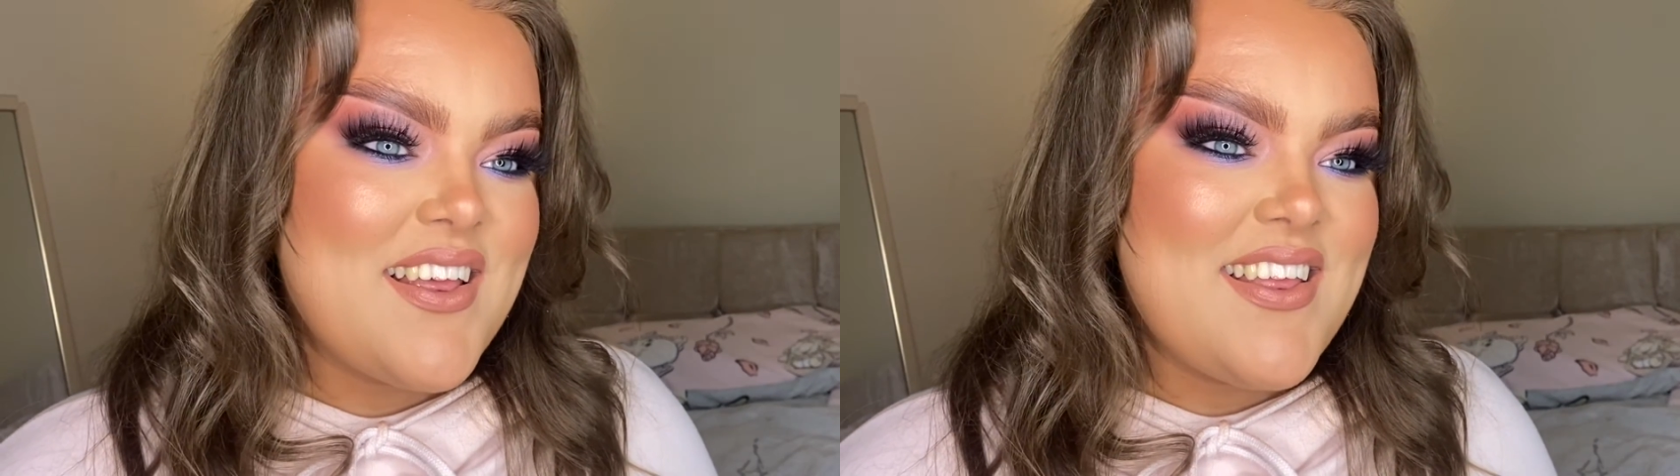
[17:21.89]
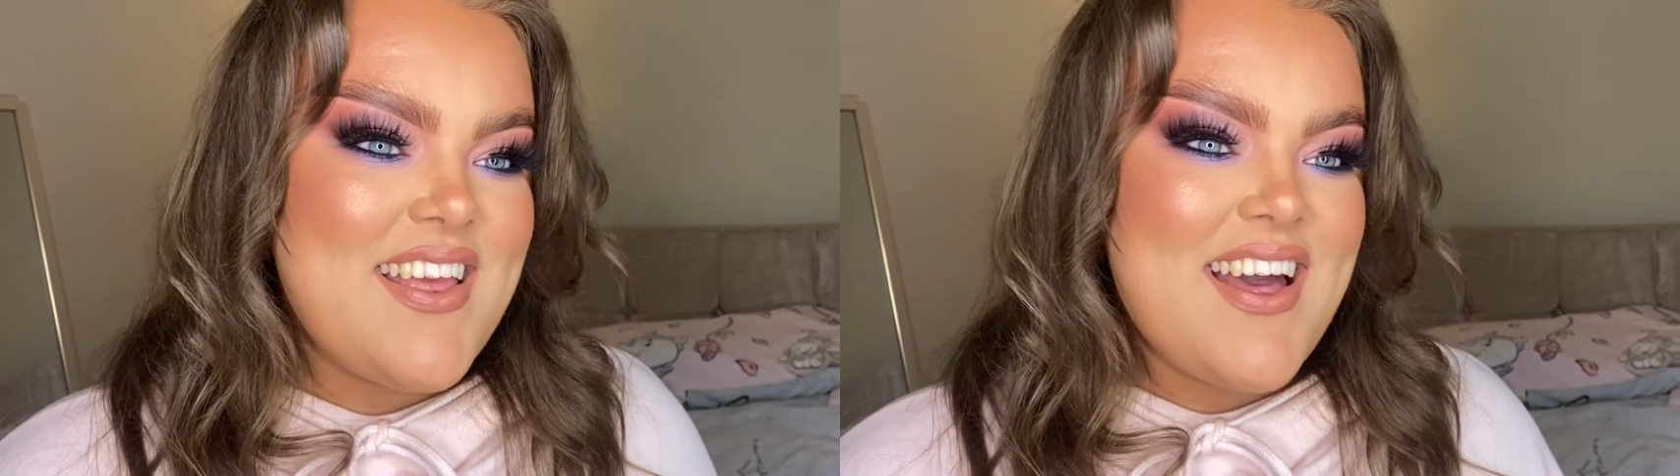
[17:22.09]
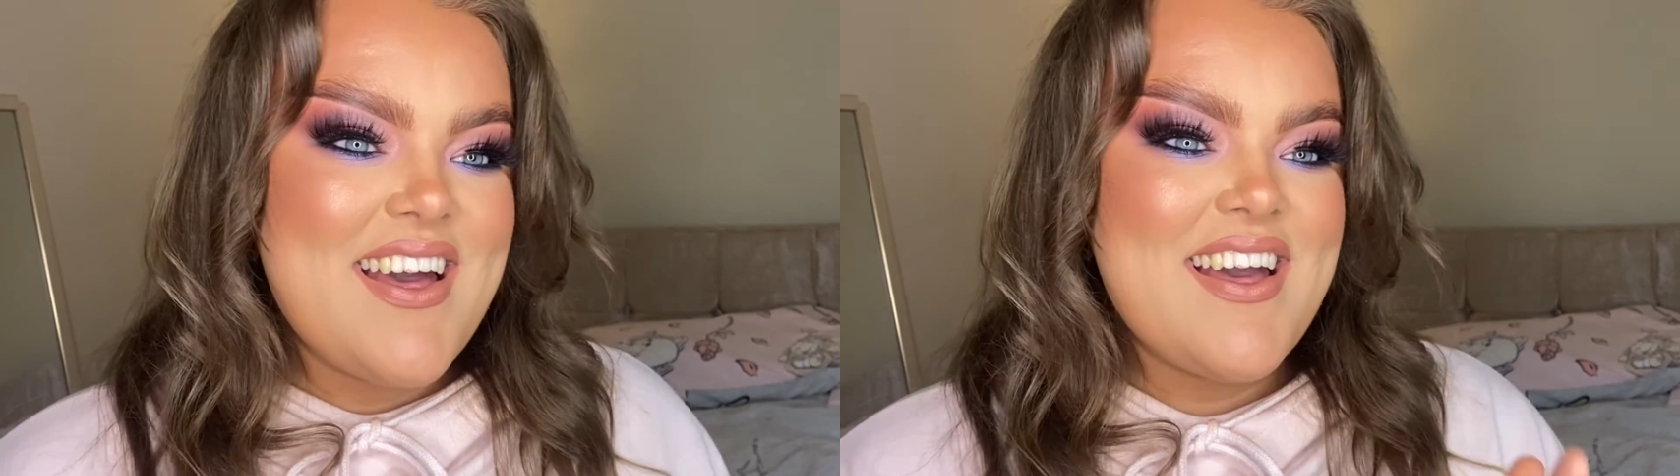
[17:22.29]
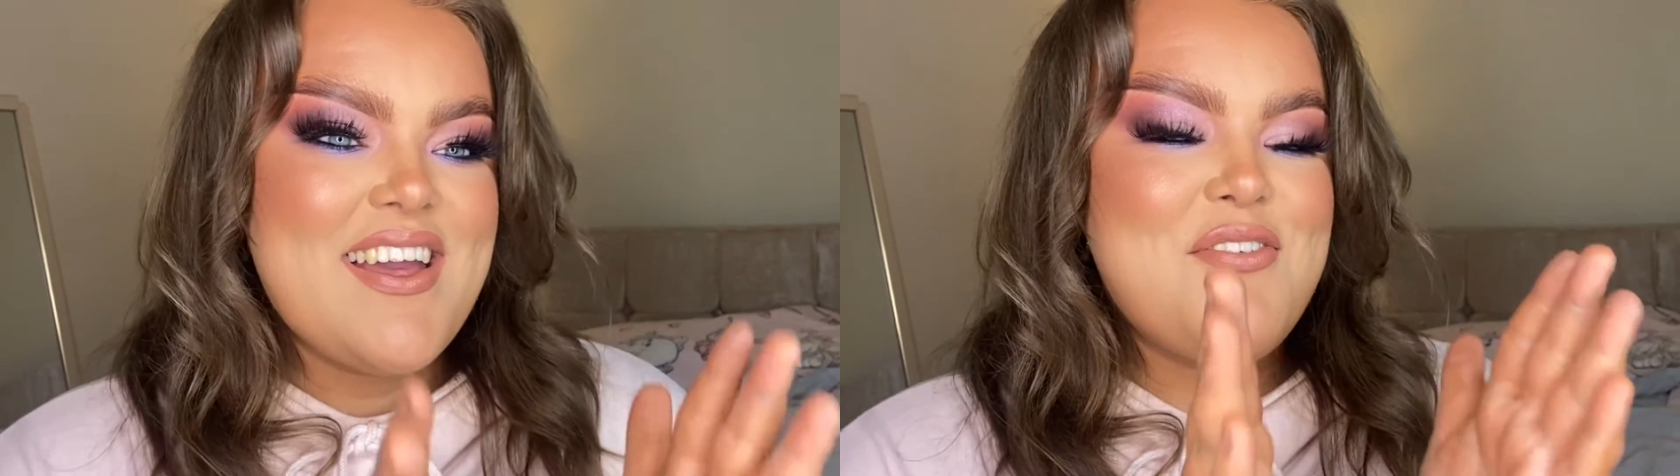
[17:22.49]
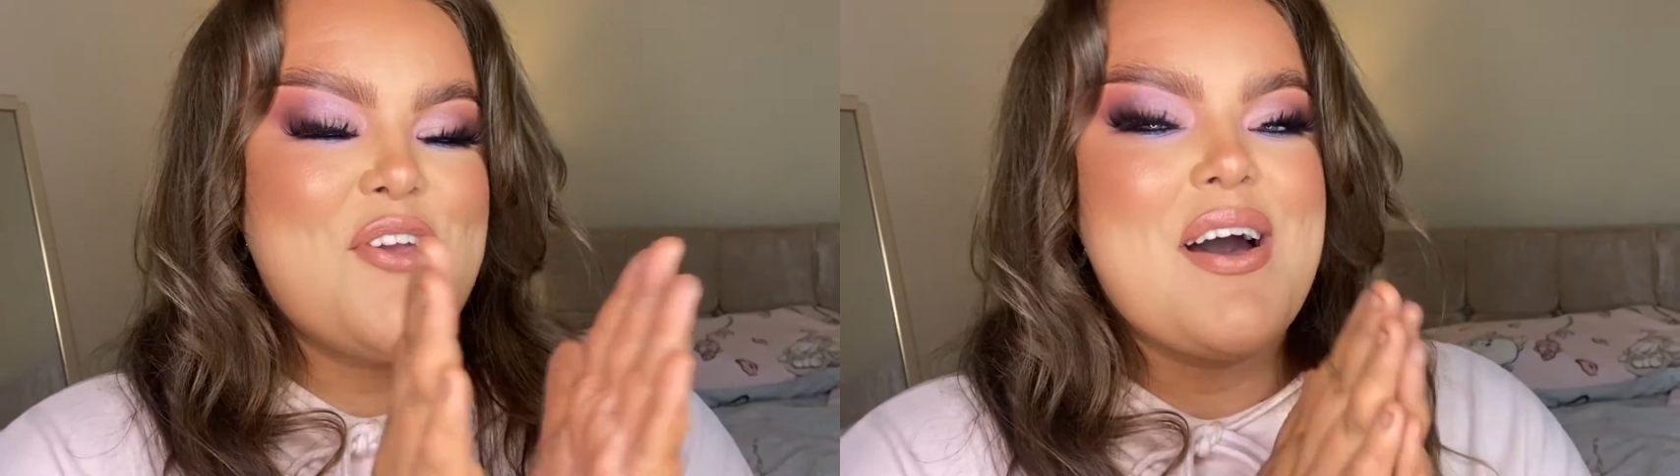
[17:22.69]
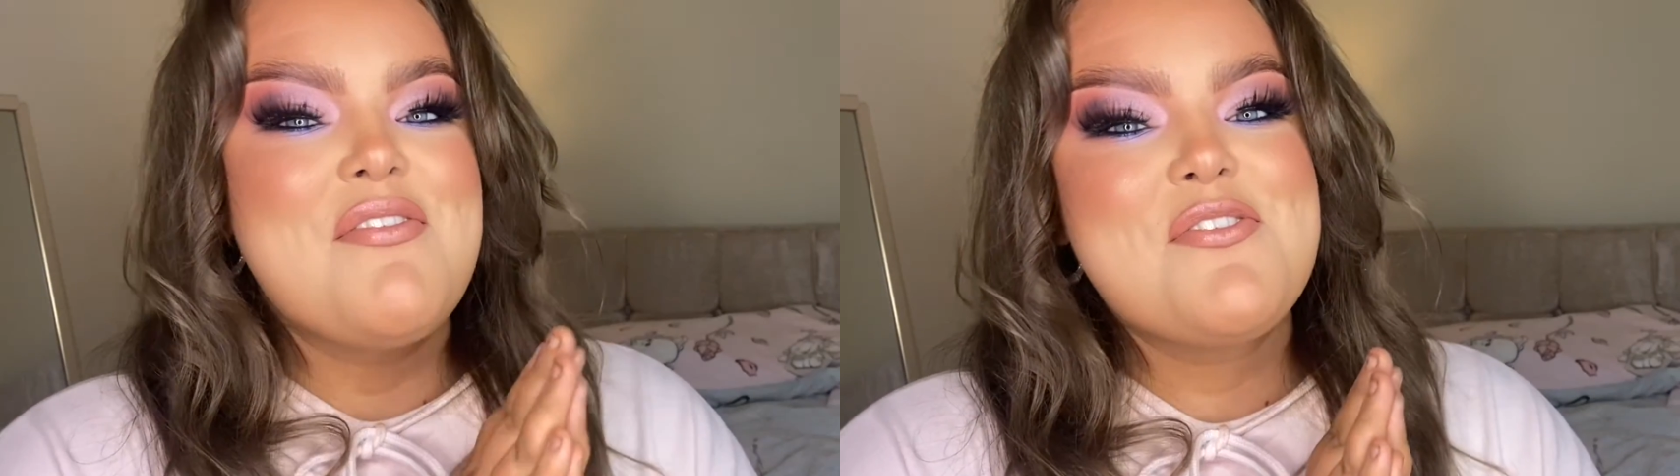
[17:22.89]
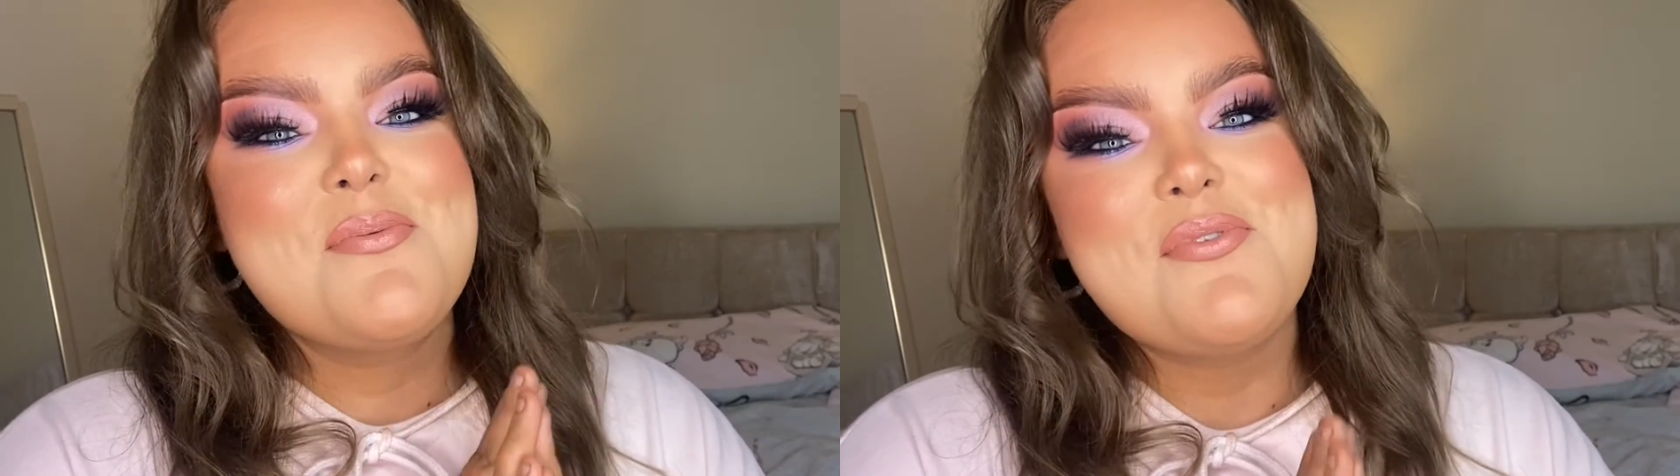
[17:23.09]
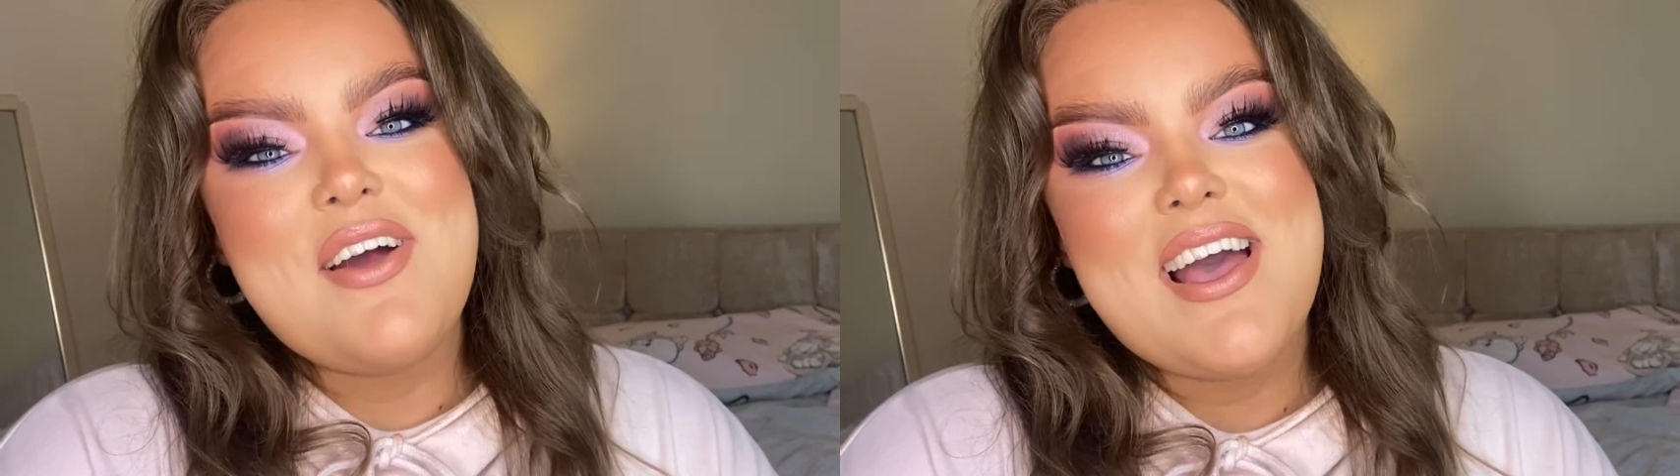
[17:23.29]
yeah, if you haven't
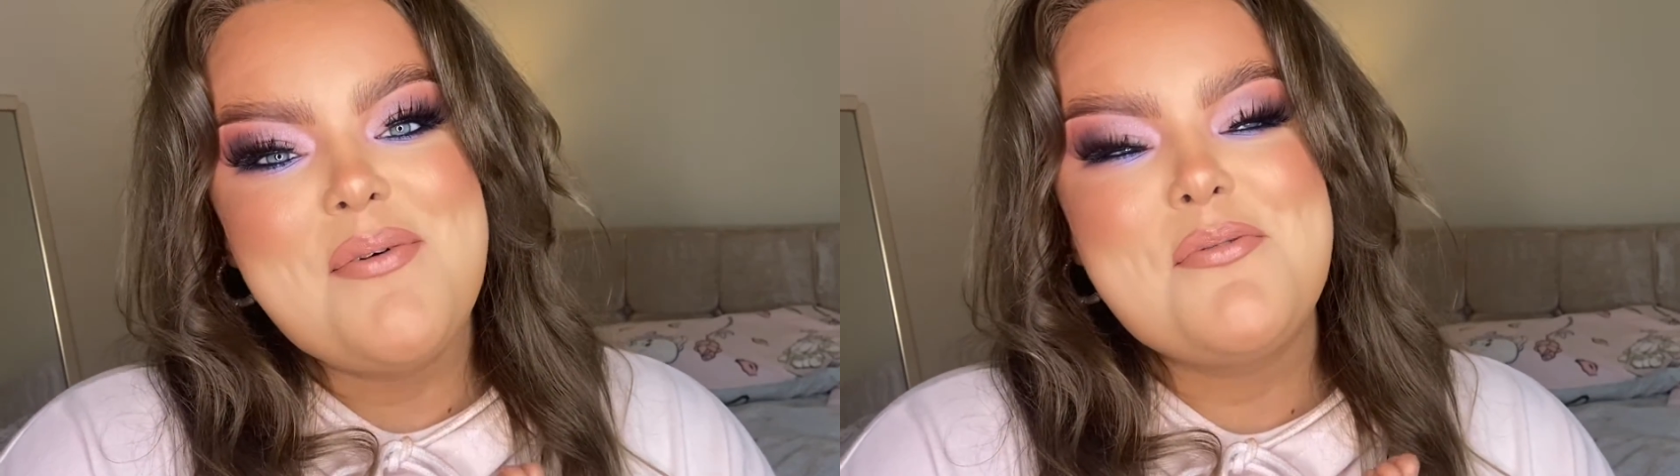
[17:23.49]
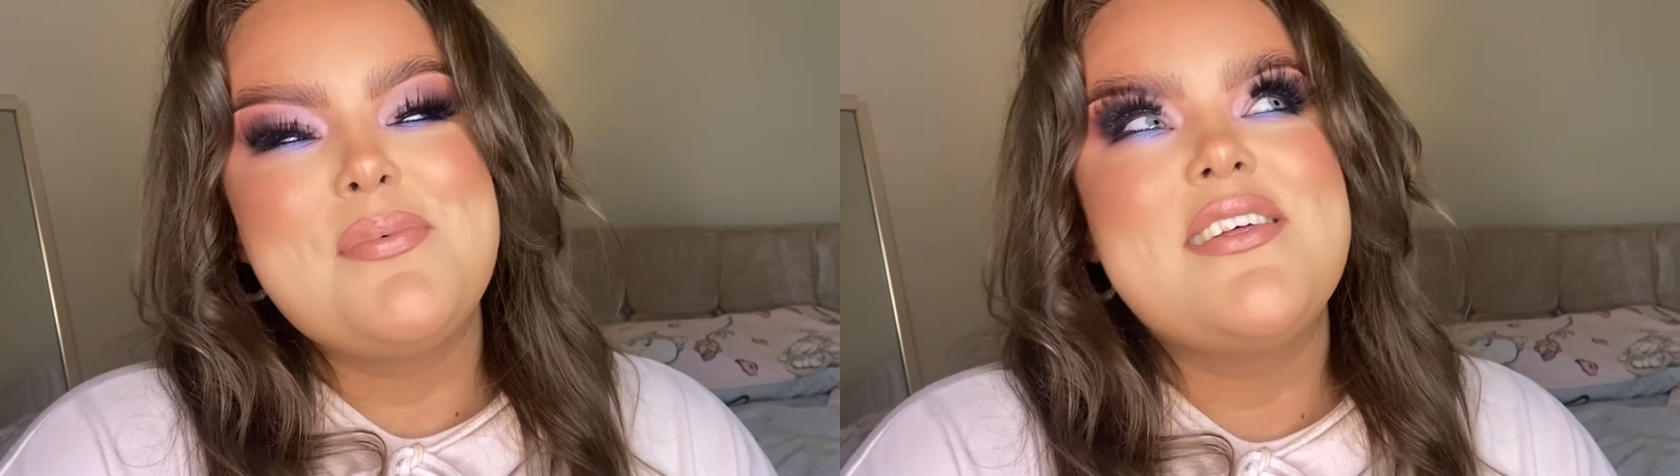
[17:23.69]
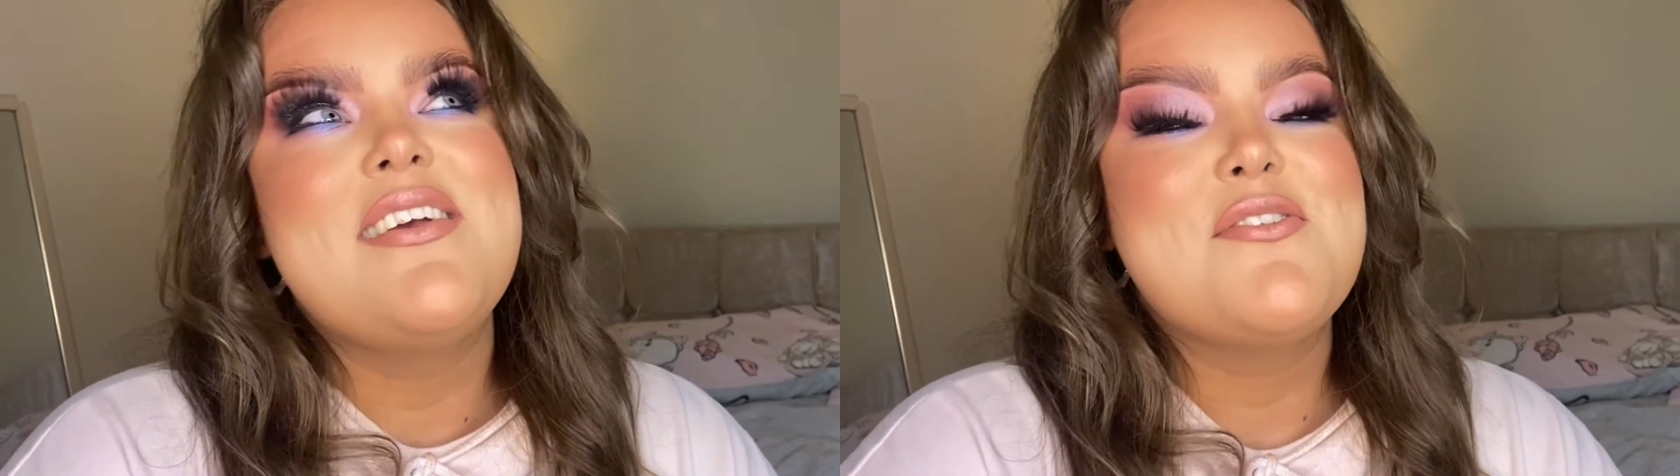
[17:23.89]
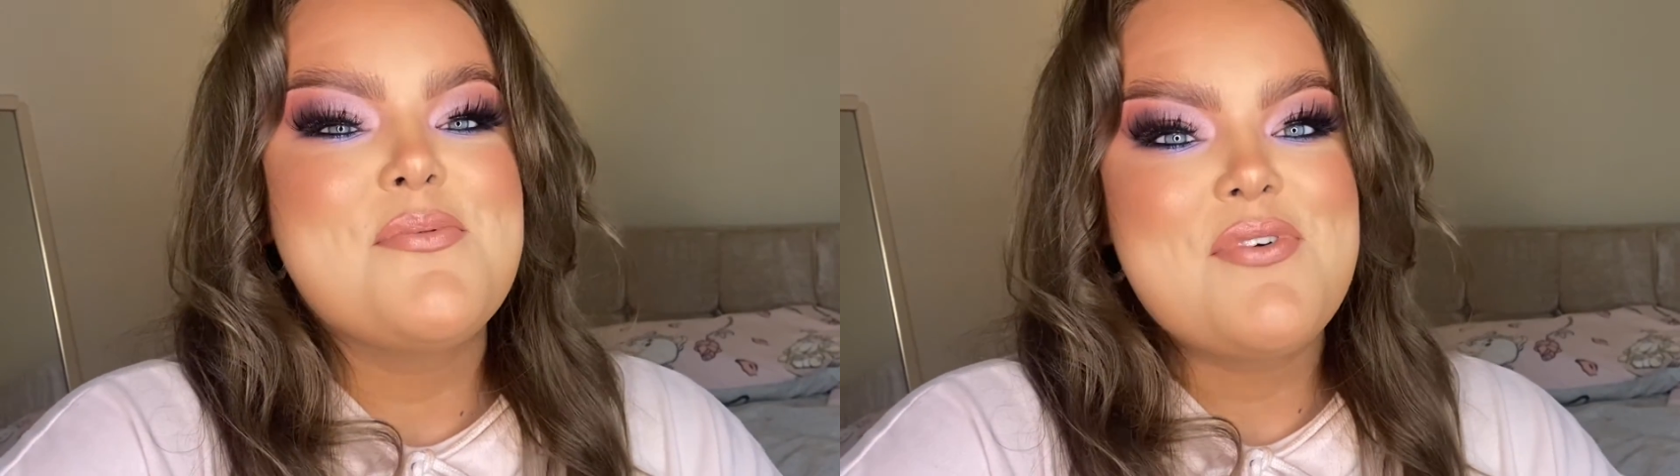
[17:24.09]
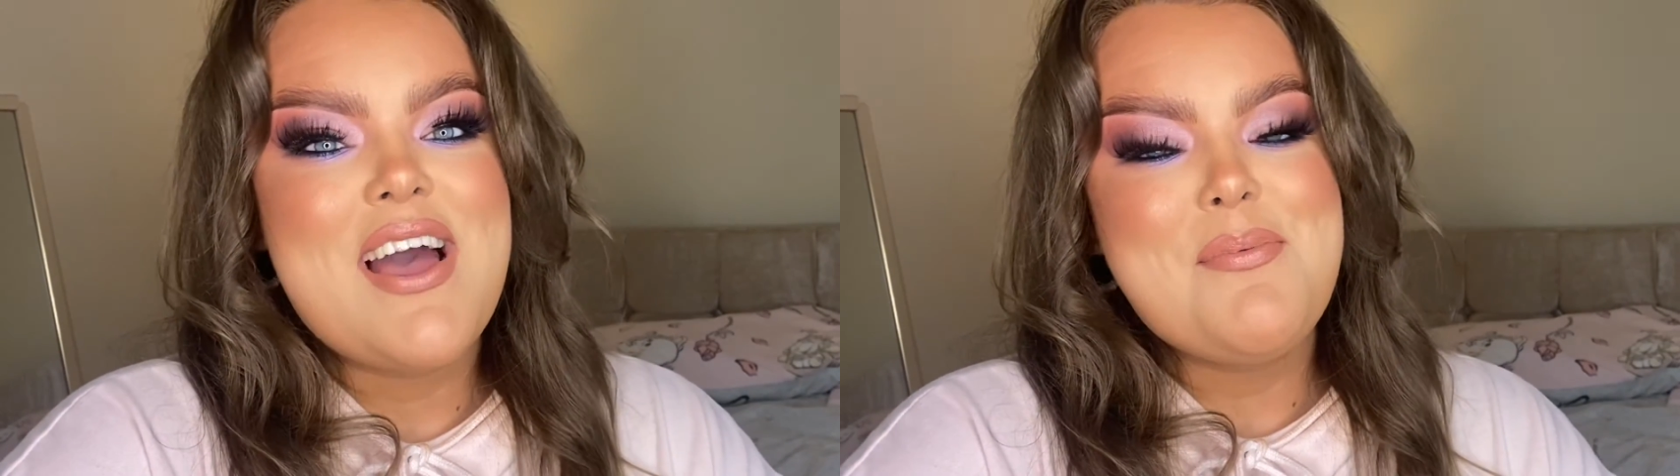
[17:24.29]
subscribed, please subscribe.